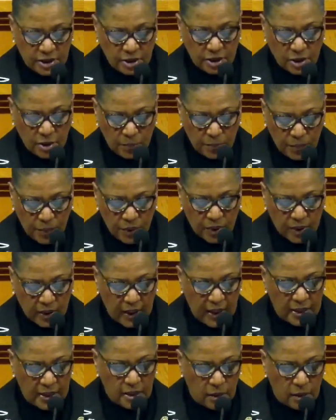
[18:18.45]
the book,
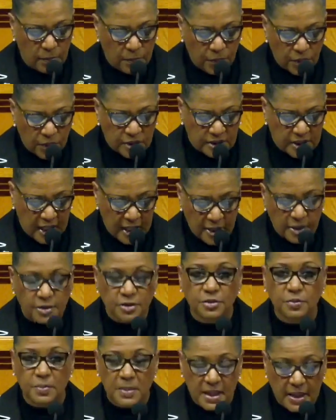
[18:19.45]
and the book
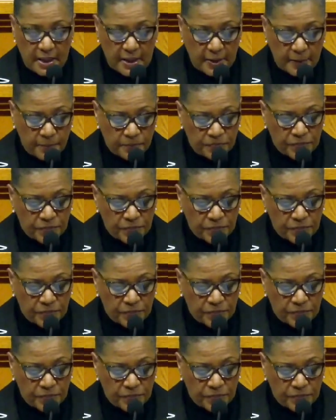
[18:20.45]
tells me